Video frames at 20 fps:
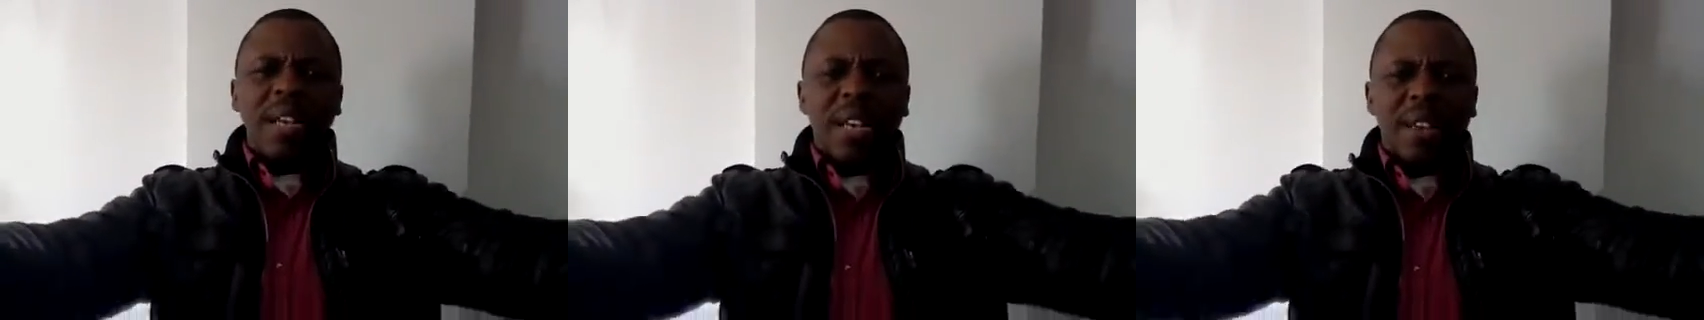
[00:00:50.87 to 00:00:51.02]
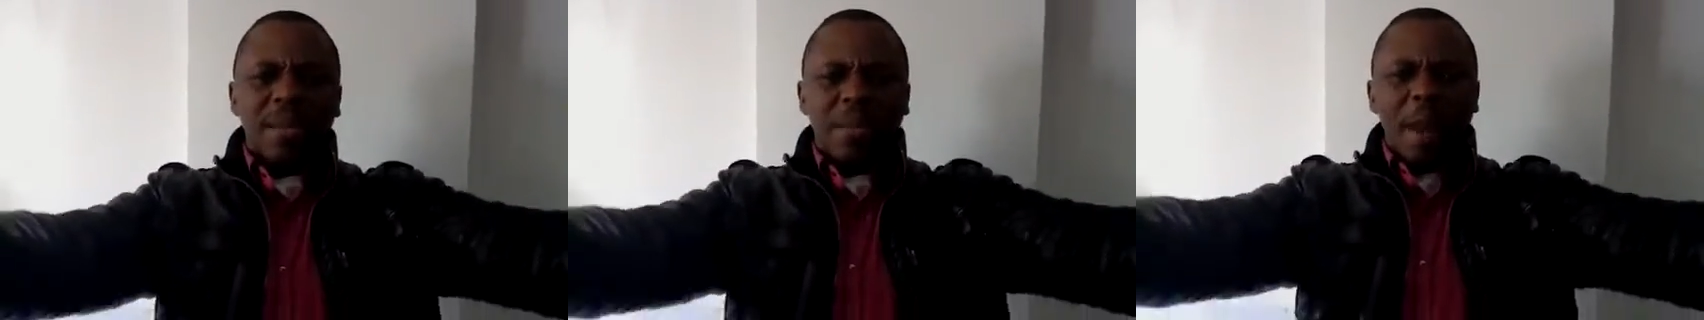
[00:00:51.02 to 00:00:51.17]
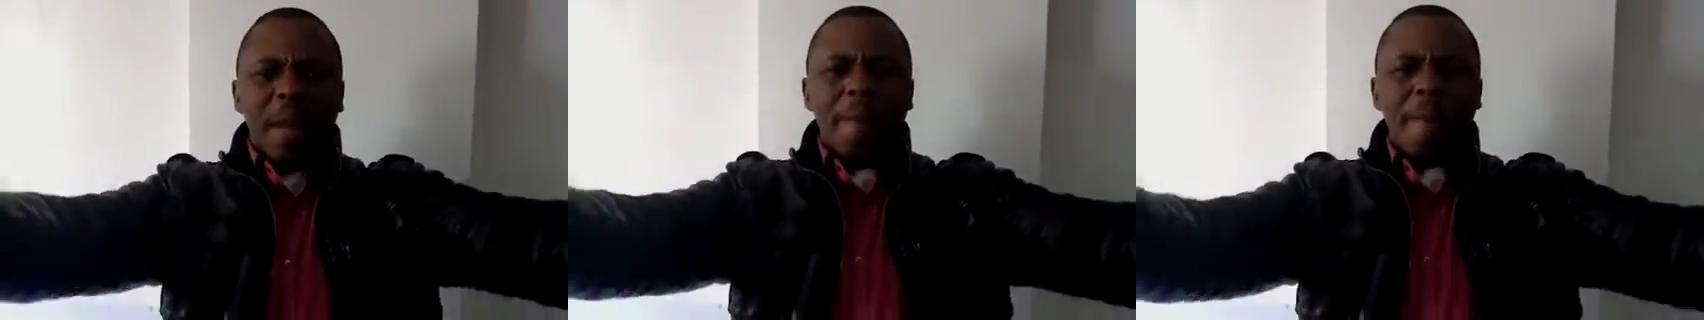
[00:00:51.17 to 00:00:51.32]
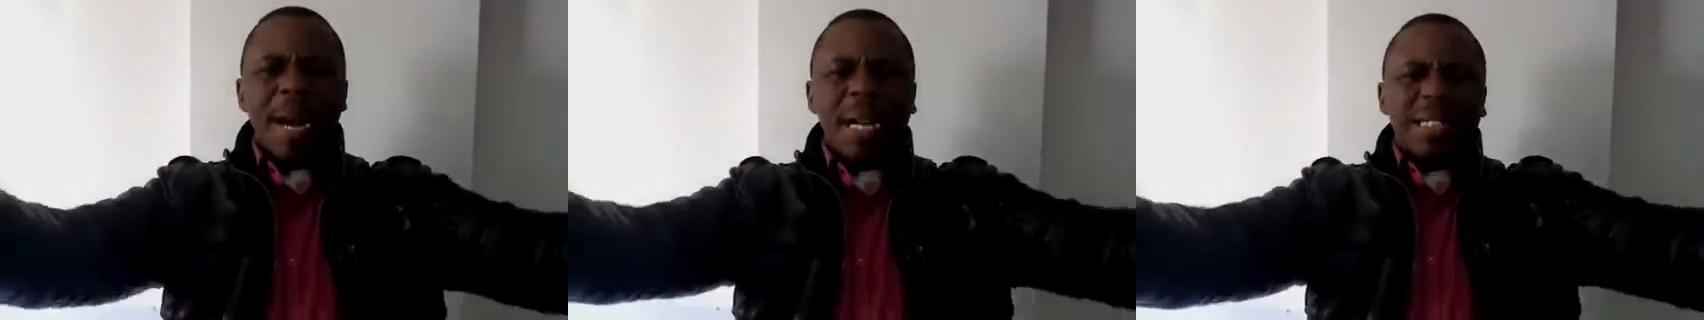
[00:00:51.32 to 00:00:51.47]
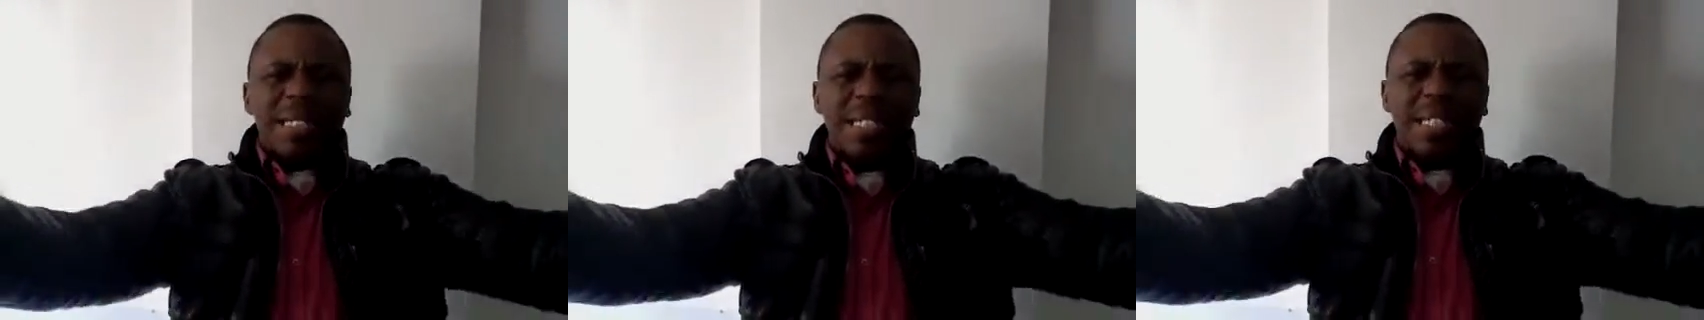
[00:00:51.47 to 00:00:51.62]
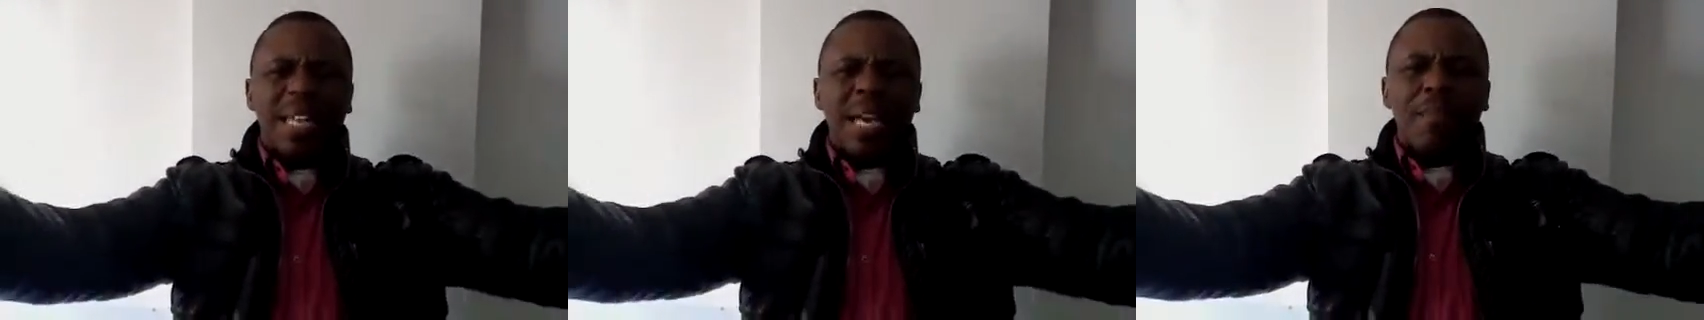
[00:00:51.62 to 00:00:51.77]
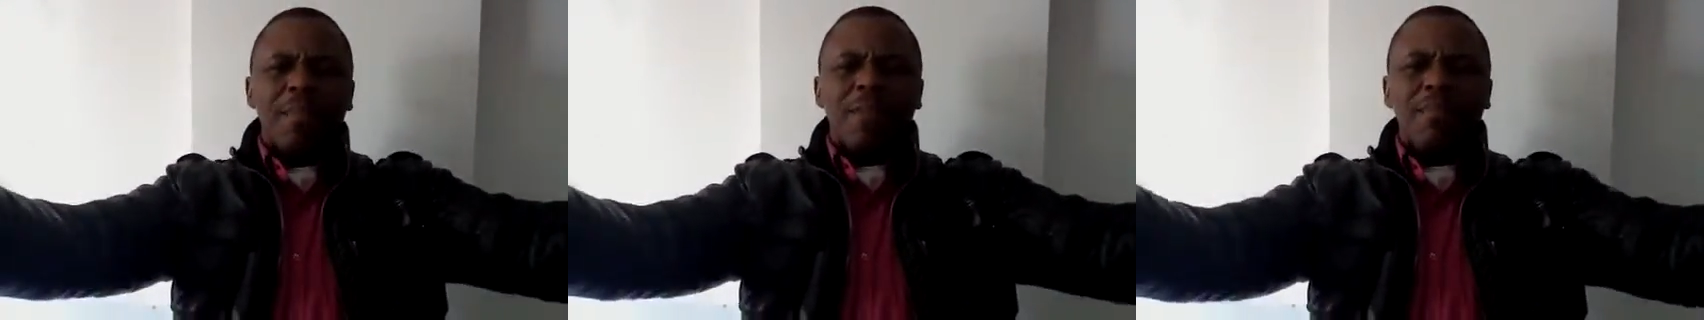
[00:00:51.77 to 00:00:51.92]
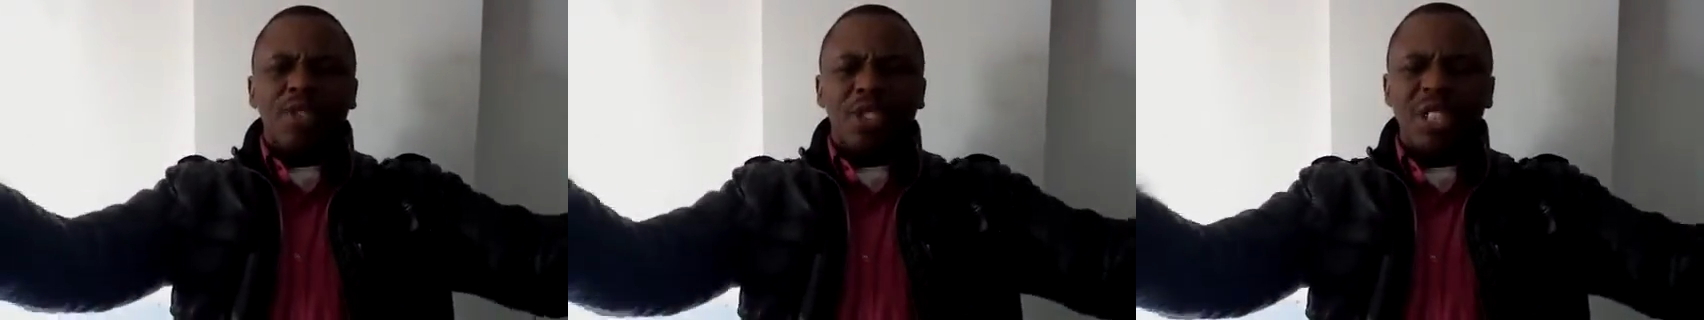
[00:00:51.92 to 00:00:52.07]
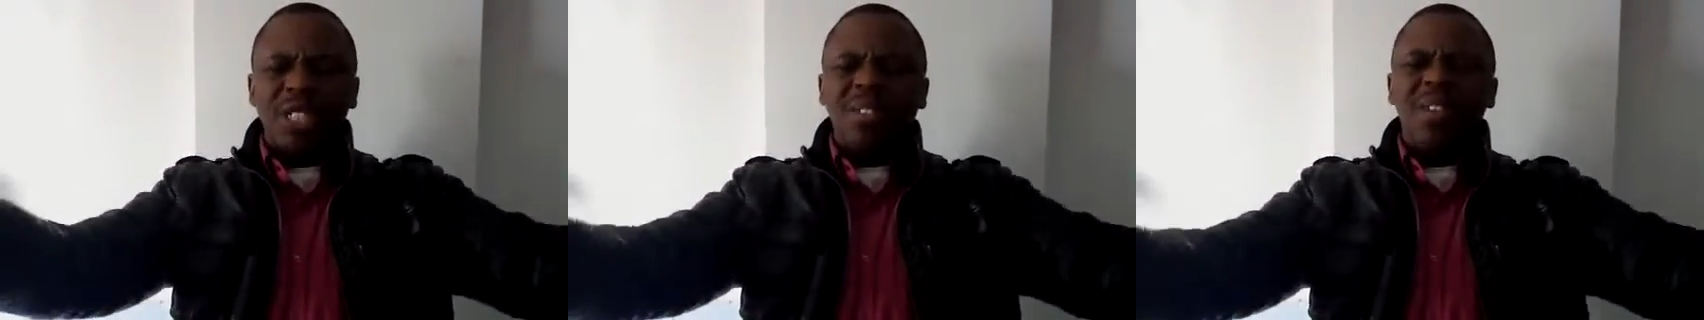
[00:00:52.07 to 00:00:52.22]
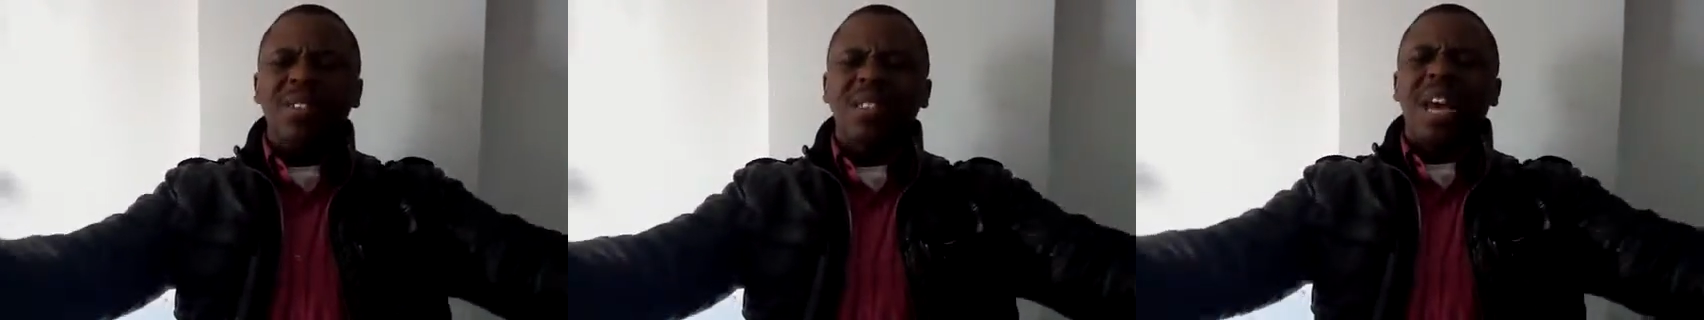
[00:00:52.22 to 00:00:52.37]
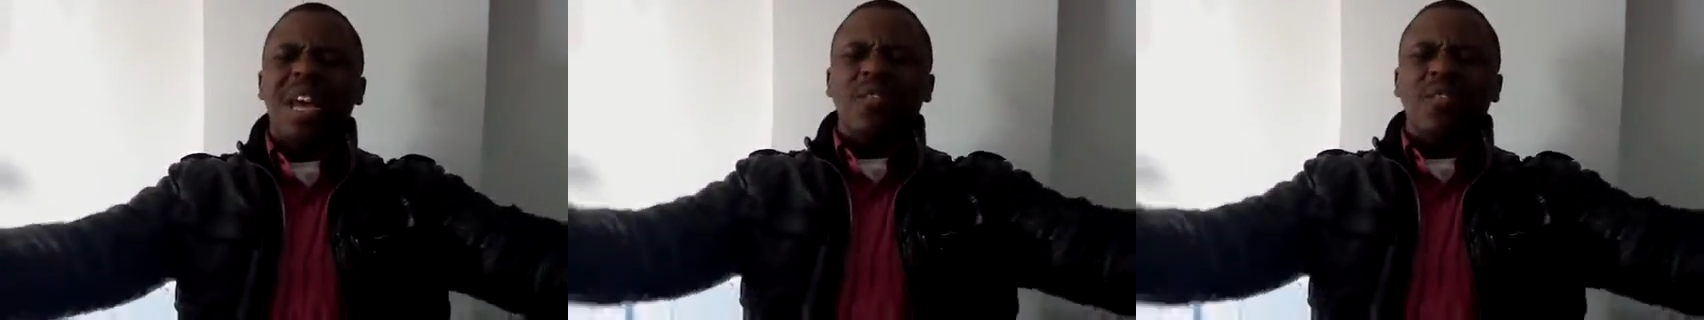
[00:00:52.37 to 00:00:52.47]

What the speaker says: In the mighty name of Jesus,